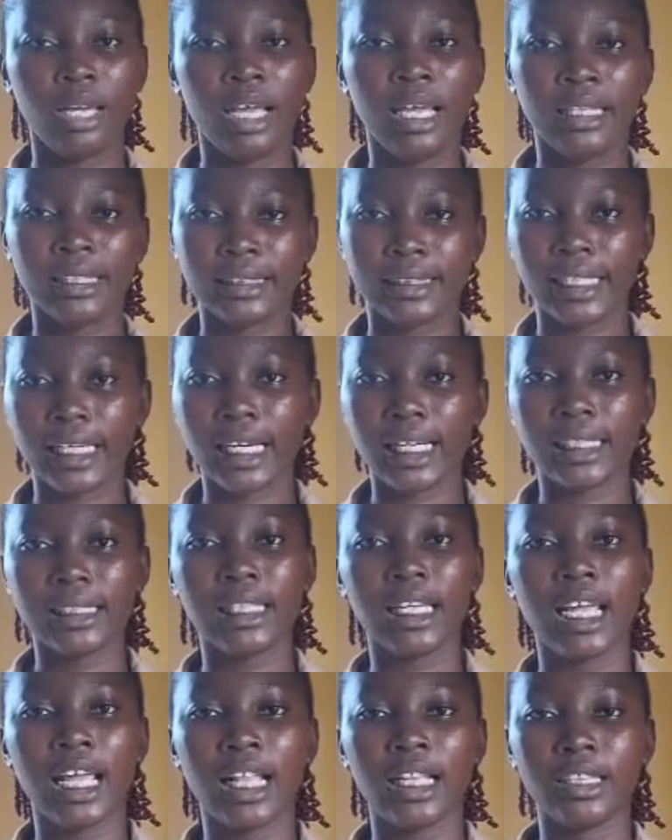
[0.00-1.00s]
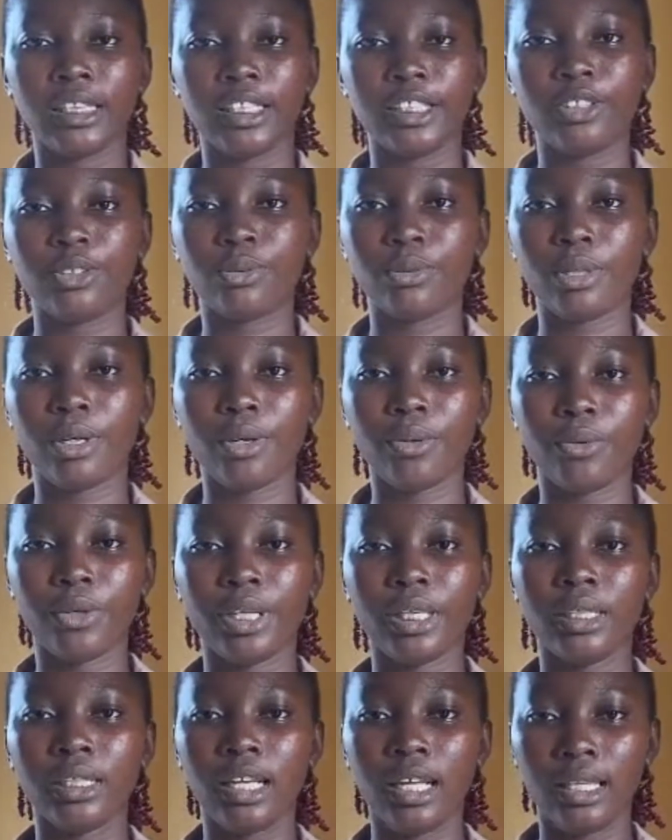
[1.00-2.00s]
than literary
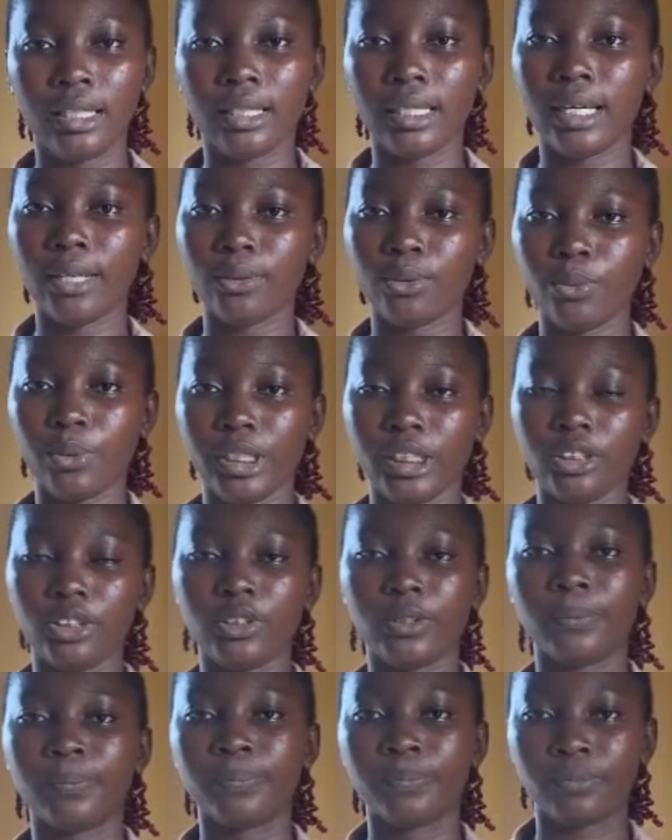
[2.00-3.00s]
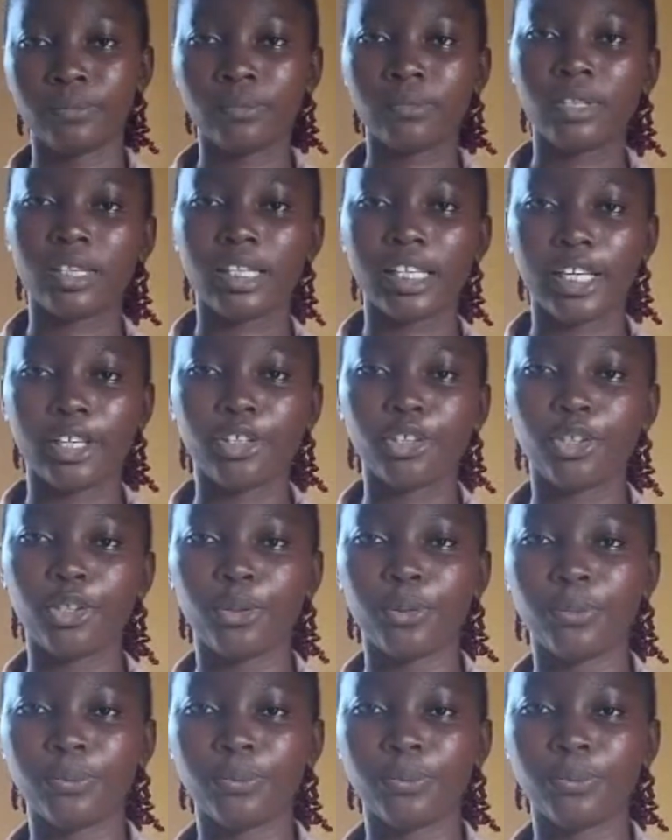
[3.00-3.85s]
language. Thank you.